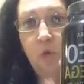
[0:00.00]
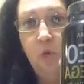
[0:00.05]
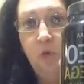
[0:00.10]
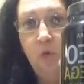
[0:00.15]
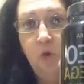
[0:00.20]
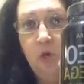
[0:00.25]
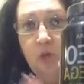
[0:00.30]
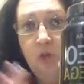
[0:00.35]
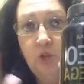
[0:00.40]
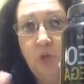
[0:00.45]

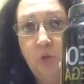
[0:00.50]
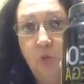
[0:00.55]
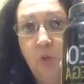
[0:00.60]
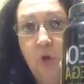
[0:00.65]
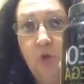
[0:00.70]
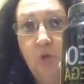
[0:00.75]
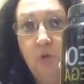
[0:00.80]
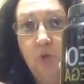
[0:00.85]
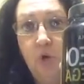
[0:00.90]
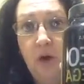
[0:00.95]

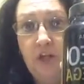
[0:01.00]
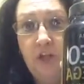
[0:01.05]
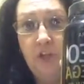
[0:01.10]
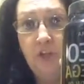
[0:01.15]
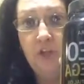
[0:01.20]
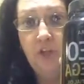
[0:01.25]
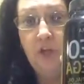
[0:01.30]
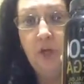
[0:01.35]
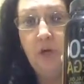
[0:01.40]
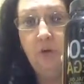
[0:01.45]
1-to-1
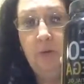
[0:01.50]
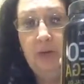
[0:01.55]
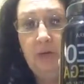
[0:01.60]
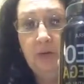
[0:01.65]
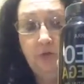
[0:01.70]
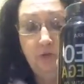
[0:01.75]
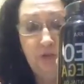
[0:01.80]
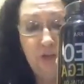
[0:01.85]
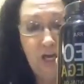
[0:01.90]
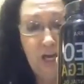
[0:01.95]
ratio in
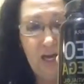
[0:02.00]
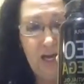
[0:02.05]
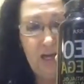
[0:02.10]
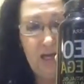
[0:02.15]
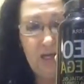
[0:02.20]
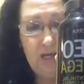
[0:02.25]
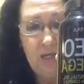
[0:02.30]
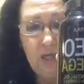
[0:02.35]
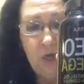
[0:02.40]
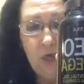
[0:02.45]
your diet.